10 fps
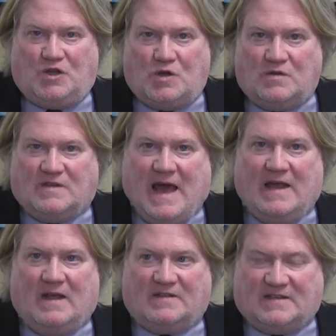use
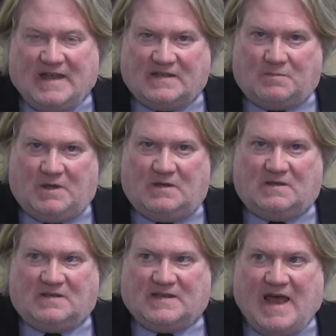that assessment
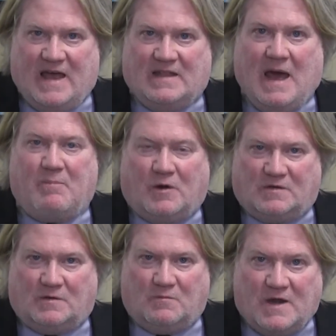to say that
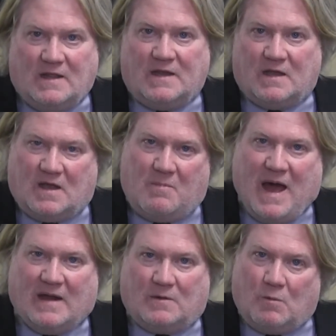person really could go
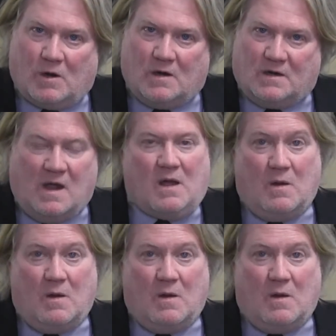back to work